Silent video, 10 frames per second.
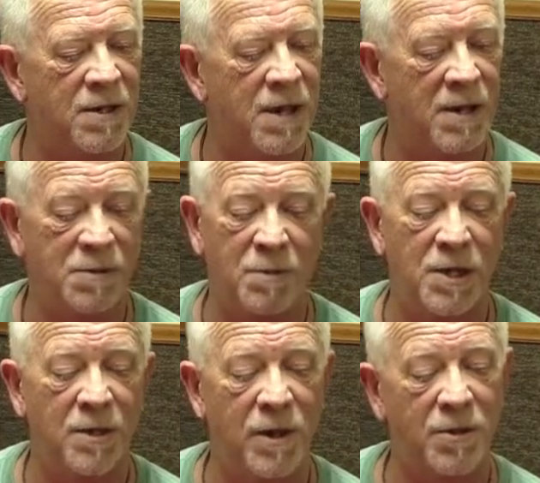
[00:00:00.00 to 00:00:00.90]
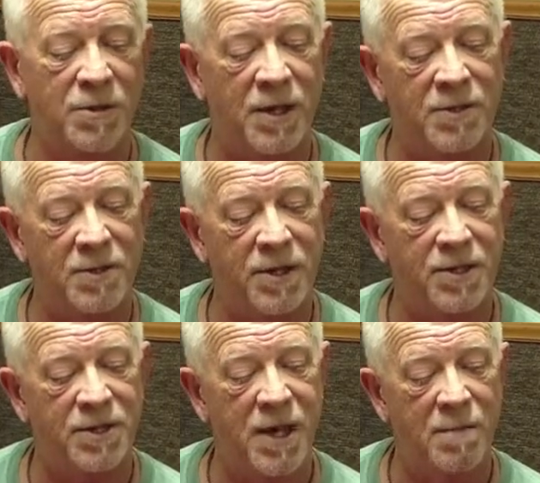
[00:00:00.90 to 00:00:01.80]
That was pretty close. That was only a
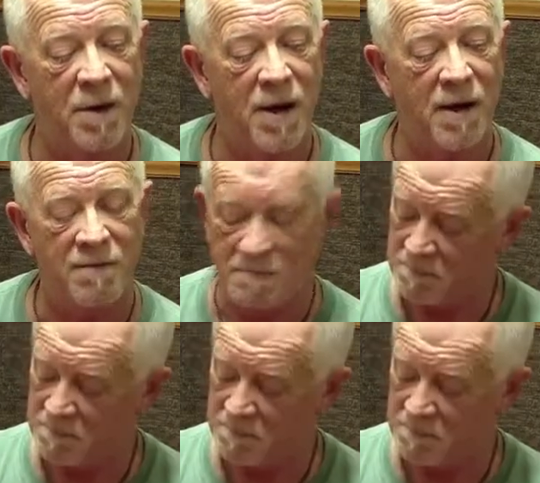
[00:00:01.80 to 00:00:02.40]
step off.